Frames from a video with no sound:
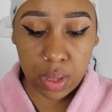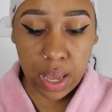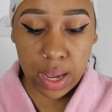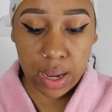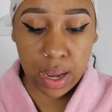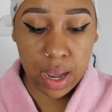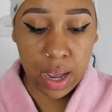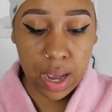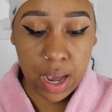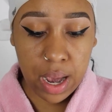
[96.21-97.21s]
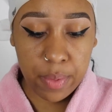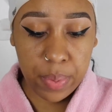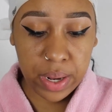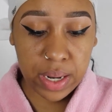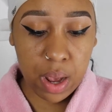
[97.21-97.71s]
Like, I
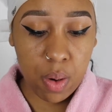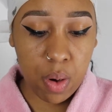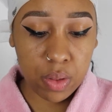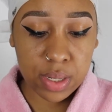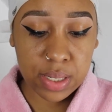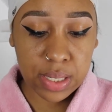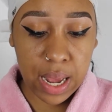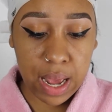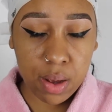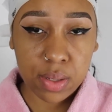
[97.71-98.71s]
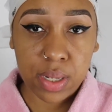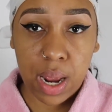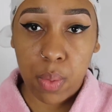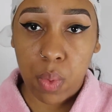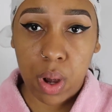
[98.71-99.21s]
picked out all the styles that
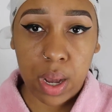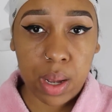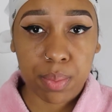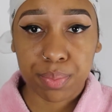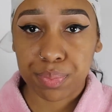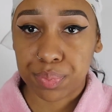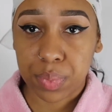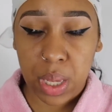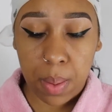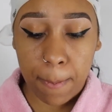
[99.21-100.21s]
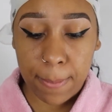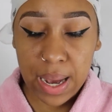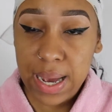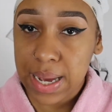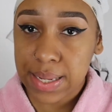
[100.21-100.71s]
I want,
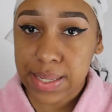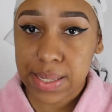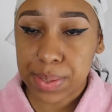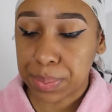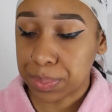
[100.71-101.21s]
but